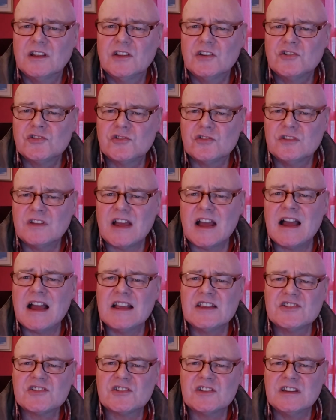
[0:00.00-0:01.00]
should
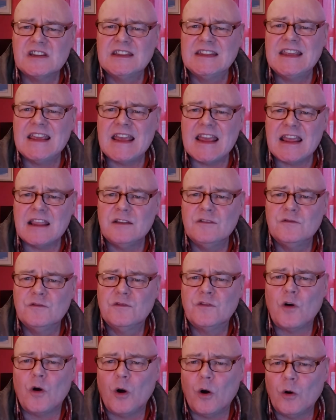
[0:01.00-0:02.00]
actually get
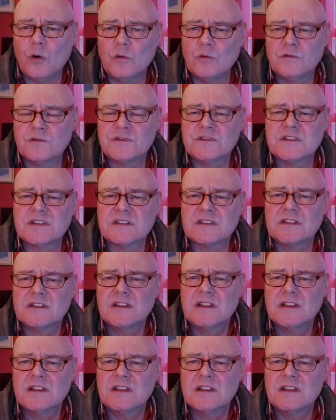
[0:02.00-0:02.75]
involved